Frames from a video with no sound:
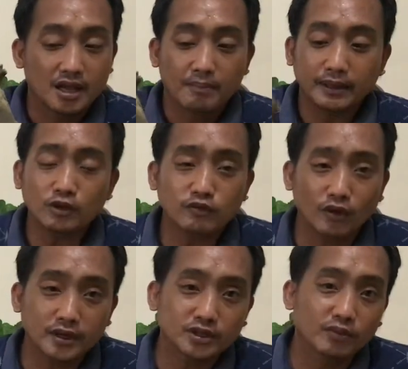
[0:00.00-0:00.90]
But of
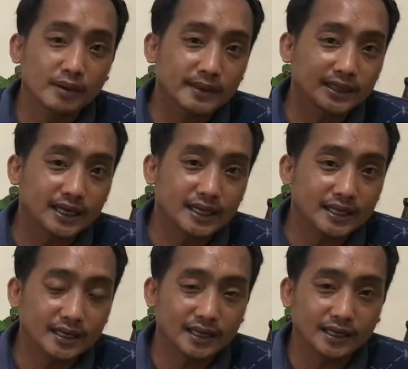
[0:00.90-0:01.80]
course, kung may material ka
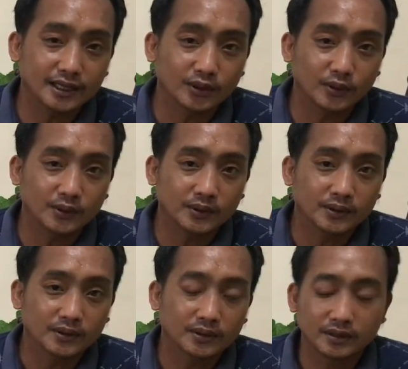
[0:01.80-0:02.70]
na ganito,
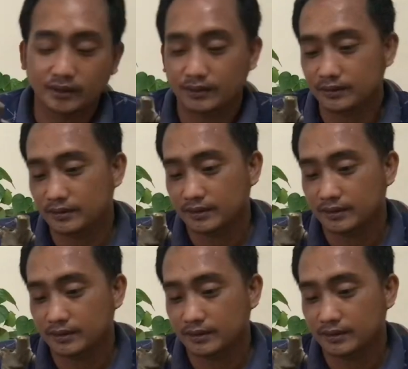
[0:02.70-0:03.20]
no?